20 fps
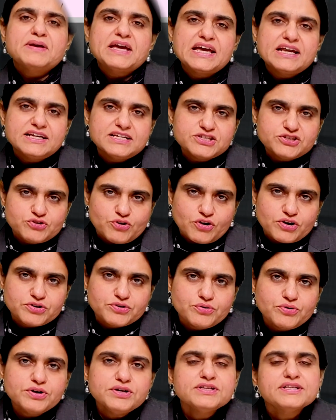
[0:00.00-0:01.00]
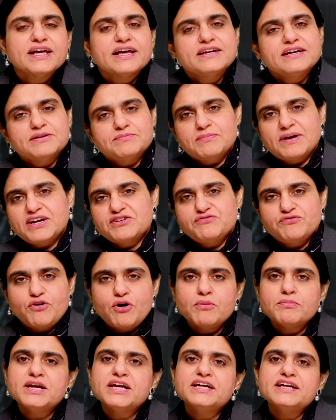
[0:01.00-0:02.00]
male is not good, then it might
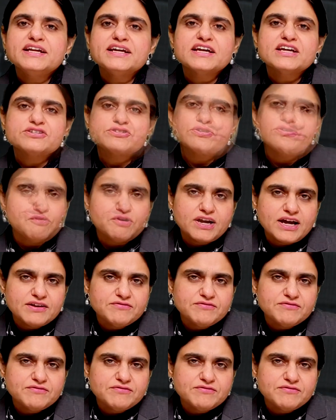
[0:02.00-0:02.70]
form an indication for